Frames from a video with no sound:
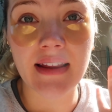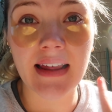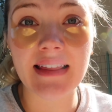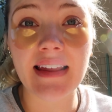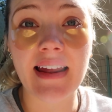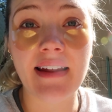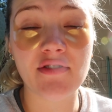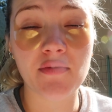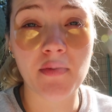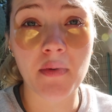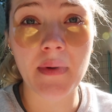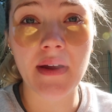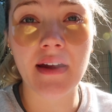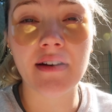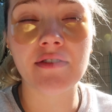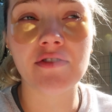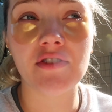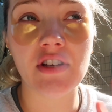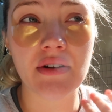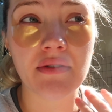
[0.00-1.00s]
Like they have to put me
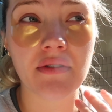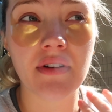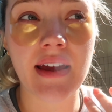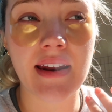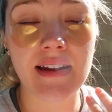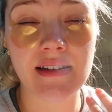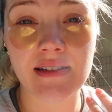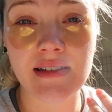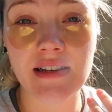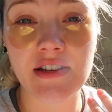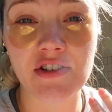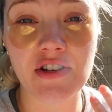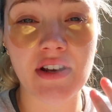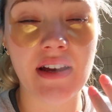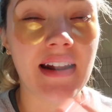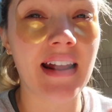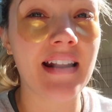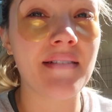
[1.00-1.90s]
under general anesthesia and